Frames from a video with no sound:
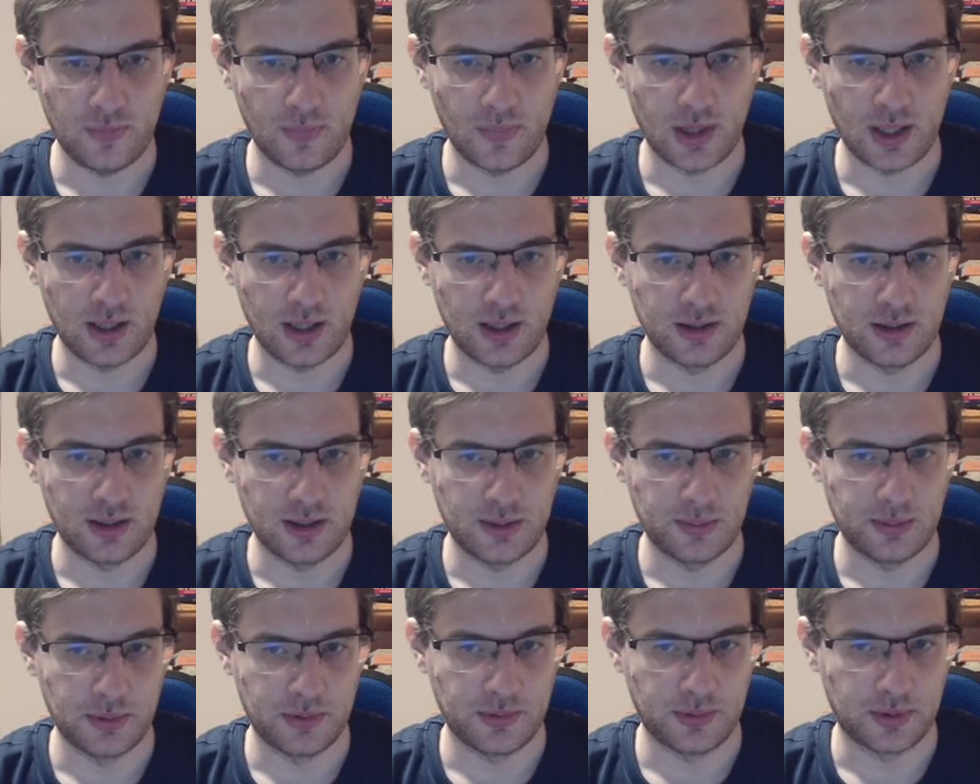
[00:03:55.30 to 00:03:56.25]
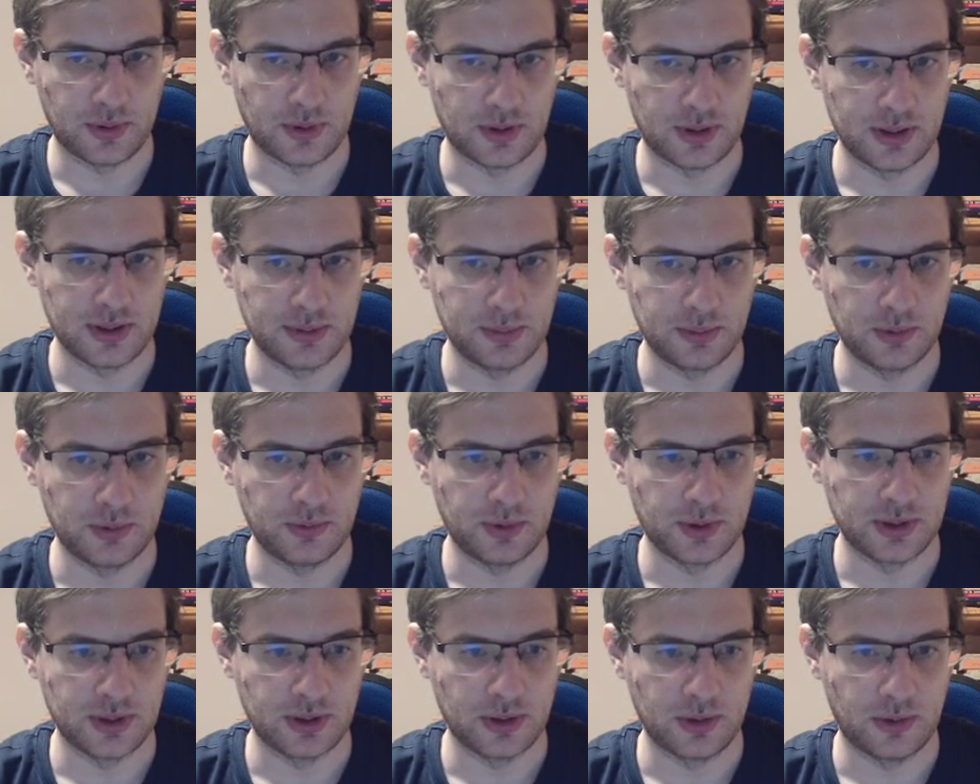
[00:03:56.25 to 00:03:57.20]
and knight b4. This move
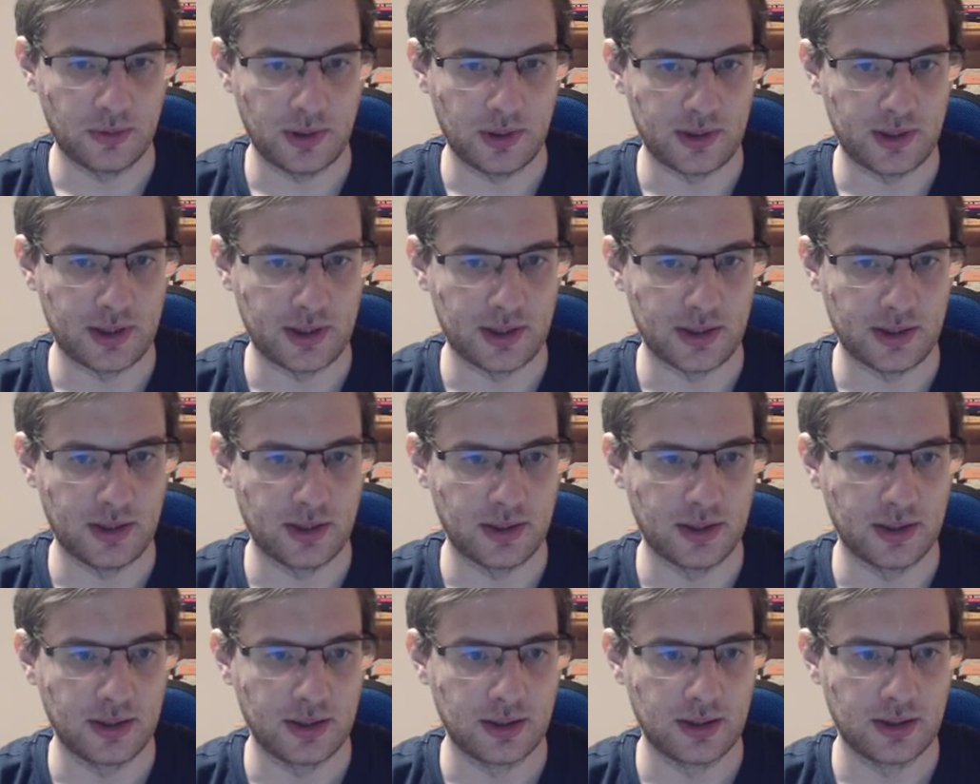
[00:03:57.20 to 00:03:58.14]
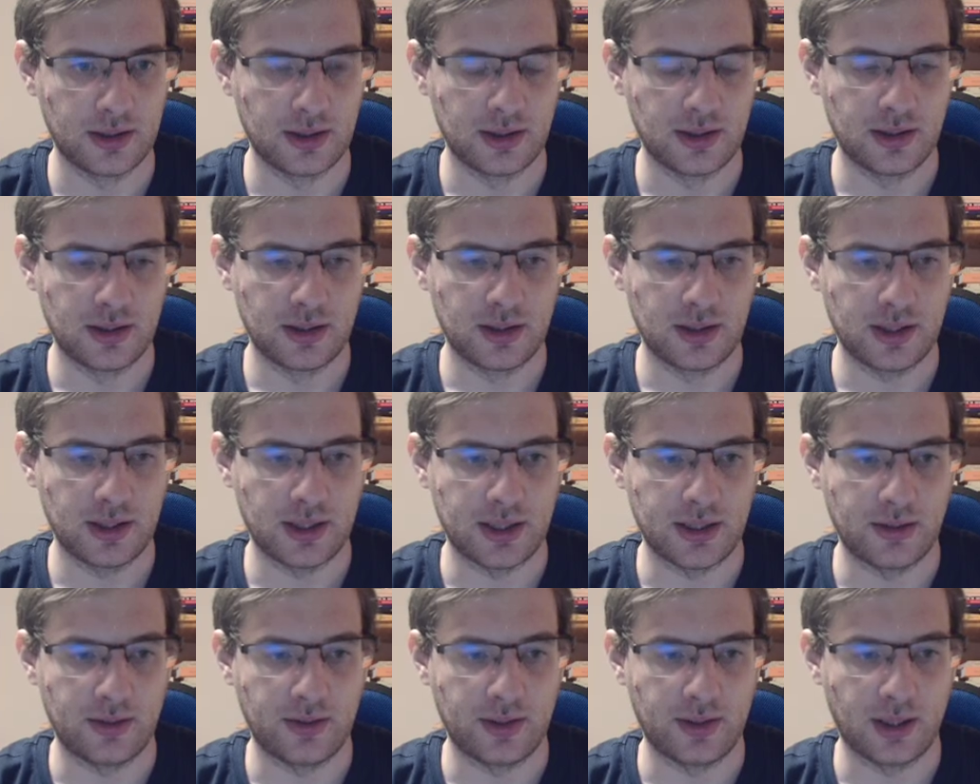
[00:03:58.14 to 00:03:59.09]
was a novelty at
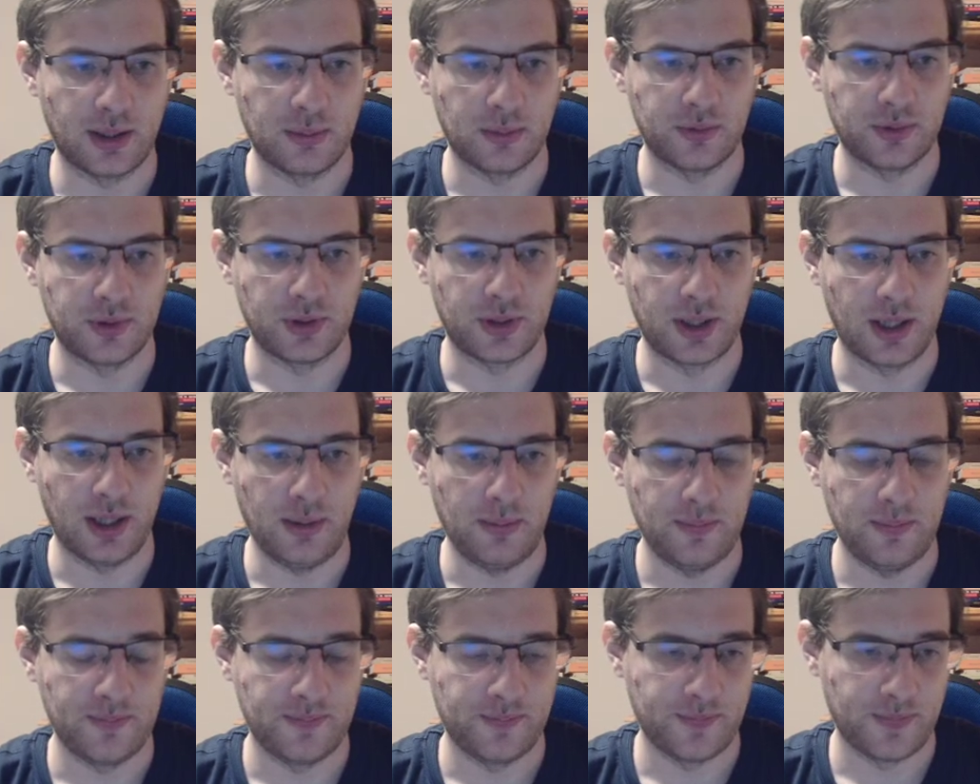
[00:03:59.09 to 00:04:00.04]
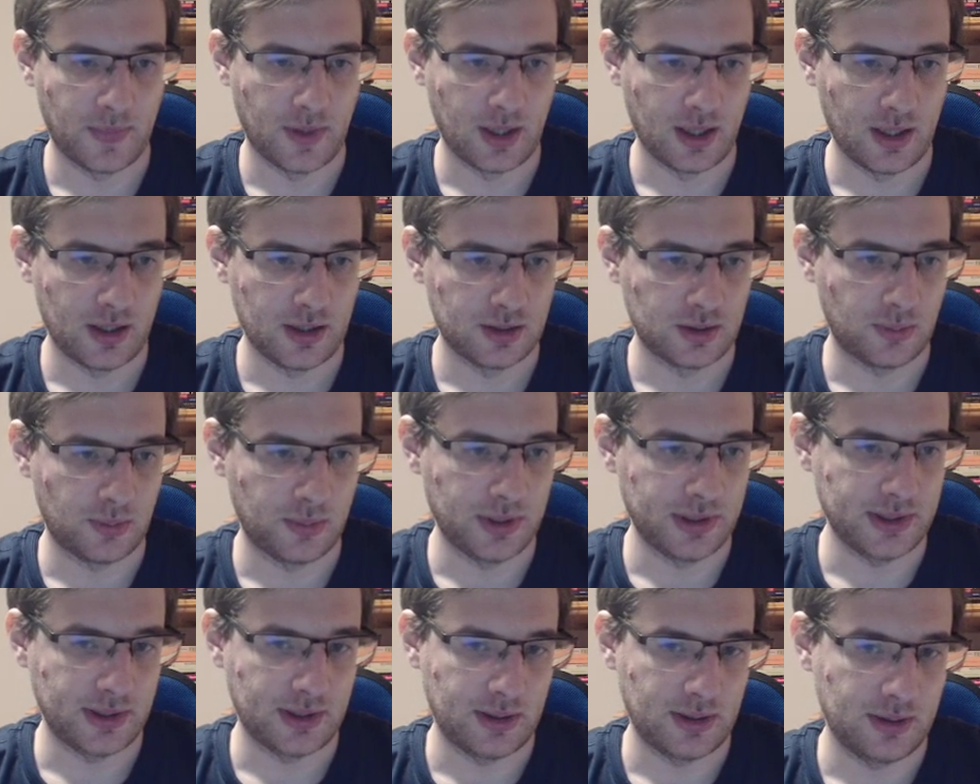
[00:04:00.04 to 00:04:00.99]
the time of the game. So
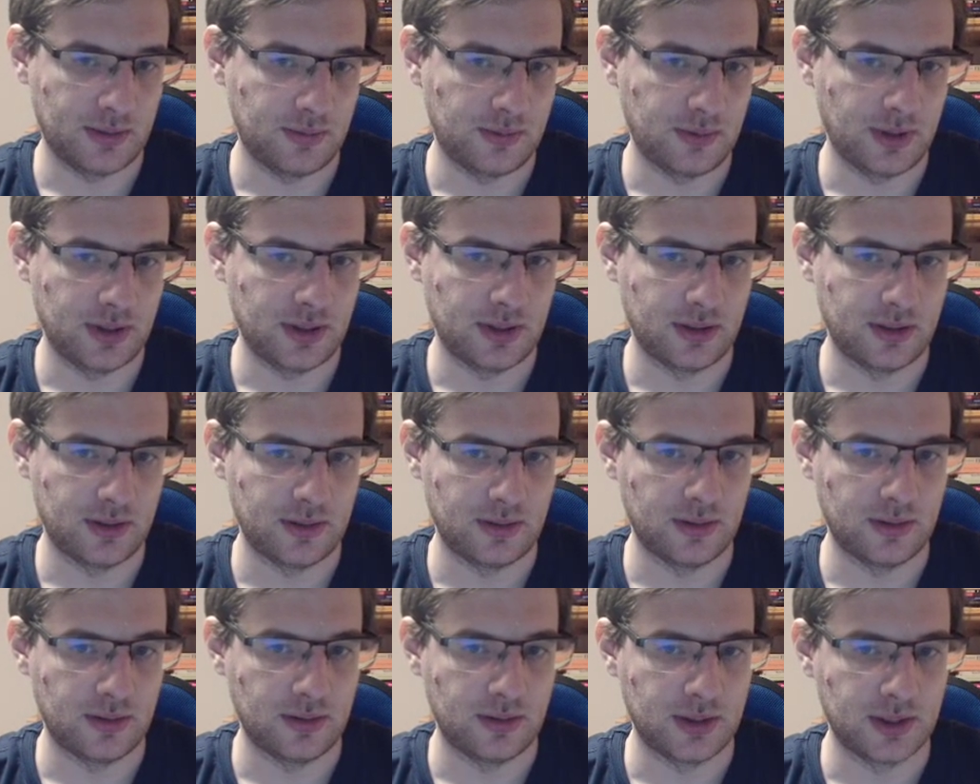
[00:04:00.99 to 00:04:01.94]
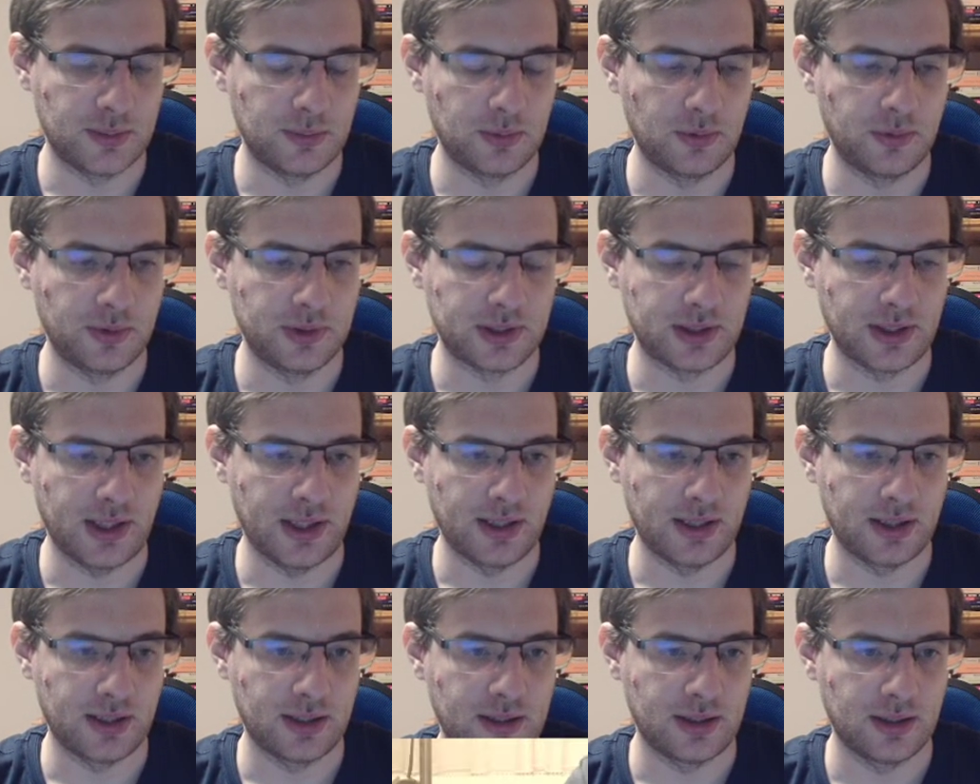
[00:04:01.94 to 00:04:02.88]
basically what this move is saying, that